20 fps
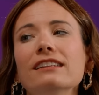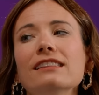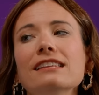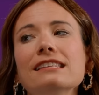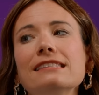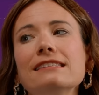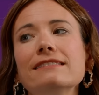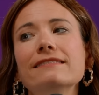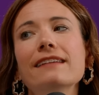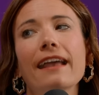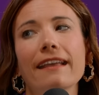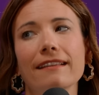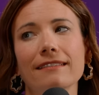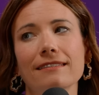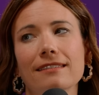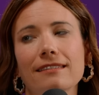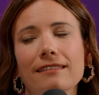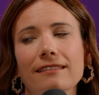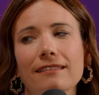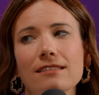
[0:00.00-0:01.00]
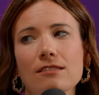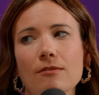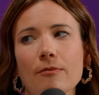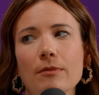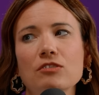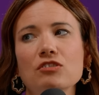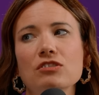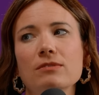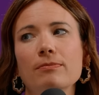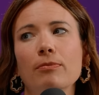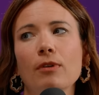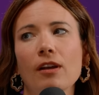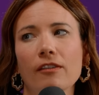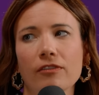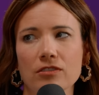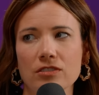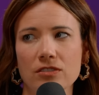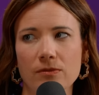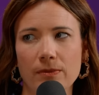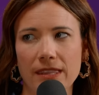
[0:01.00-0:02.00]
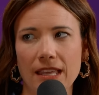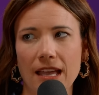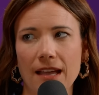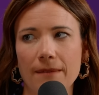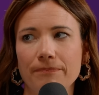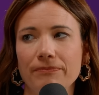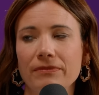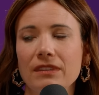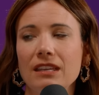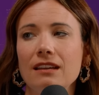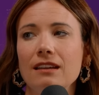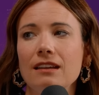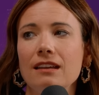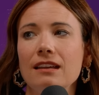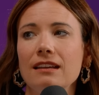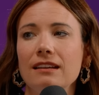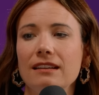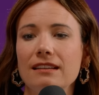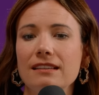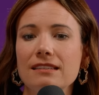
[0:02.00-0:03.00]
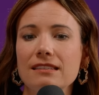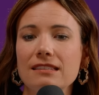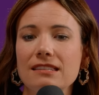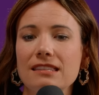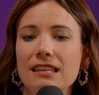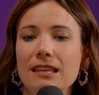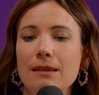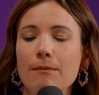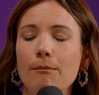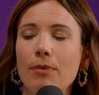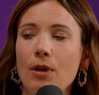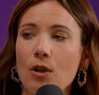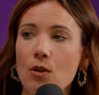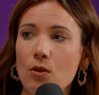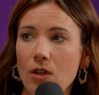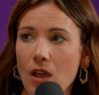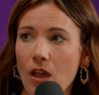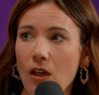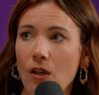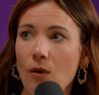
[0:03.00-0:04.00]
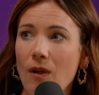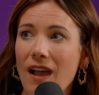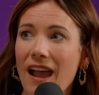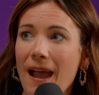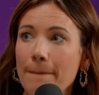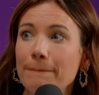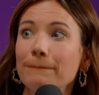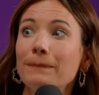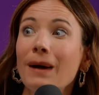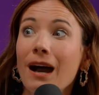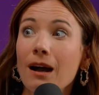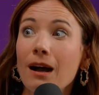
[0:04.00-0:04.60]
on the state. So let me just preference with that. Is the BOGO at